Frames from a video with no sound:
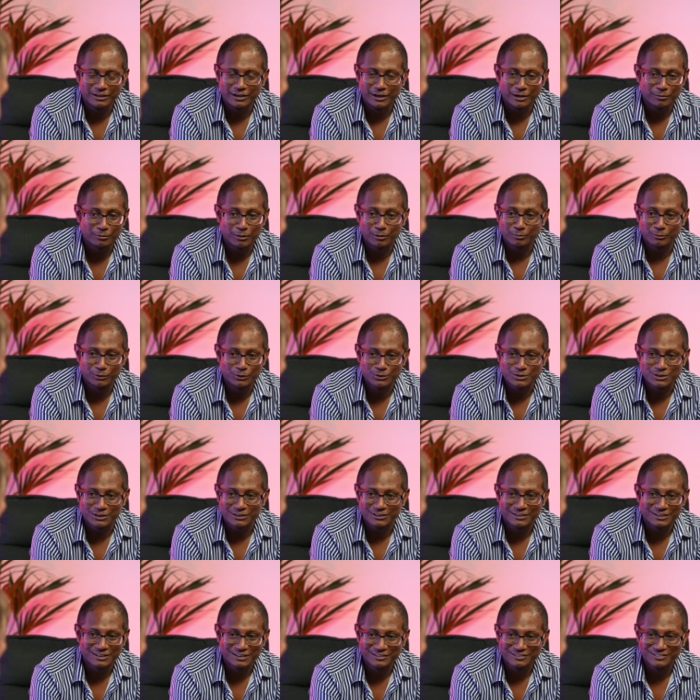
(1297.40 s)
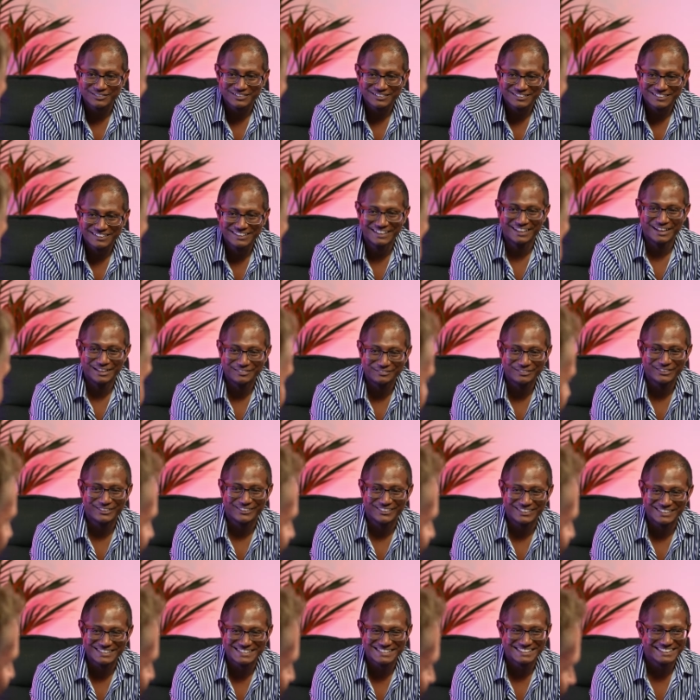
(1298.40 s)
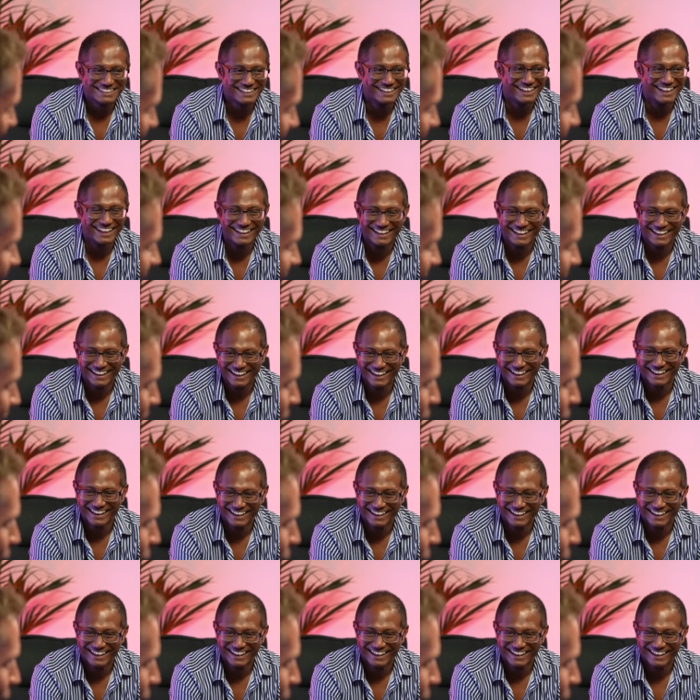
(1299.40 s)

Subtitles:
about music in the lift. I'll be honest. Yeah, but if